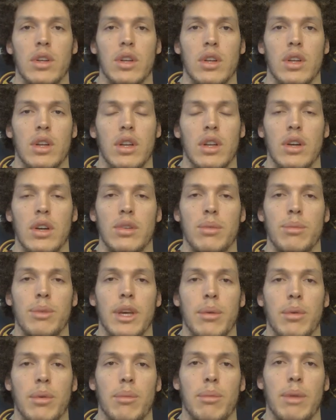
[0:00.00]
You know, to be
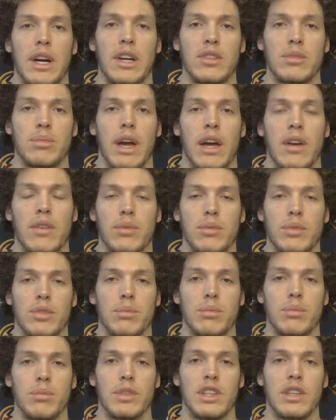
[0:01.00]
able to bounce back from
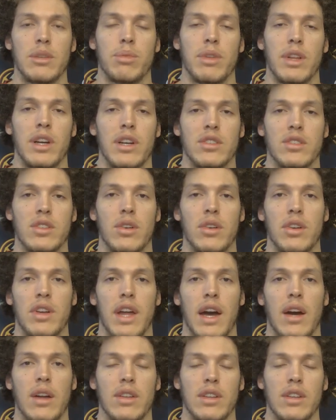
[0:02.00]
some key players going
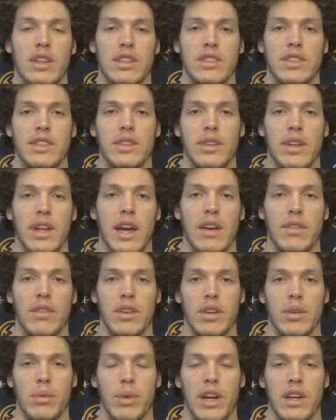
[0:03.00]
down and continue to have a
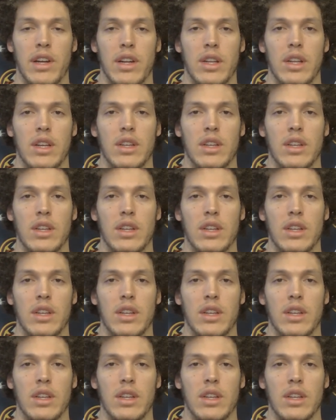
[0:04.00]
good record.